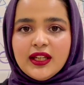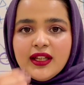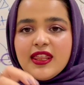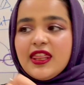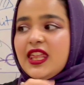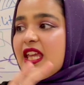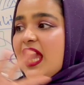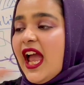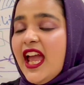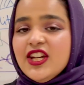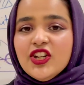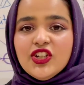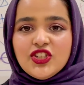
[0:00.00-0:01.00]
the
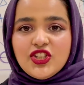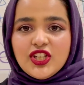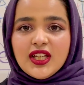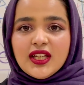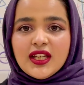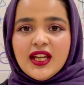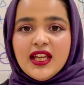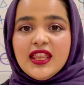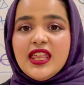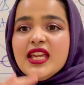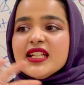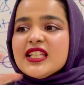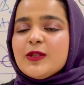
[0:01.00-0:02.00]
energy,
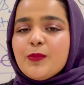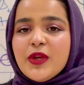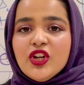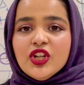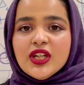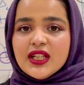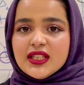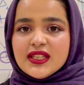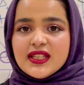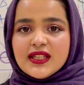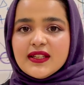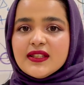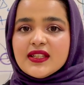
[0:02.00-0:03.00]
the
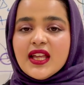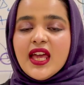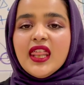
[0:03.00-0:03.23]
experiences.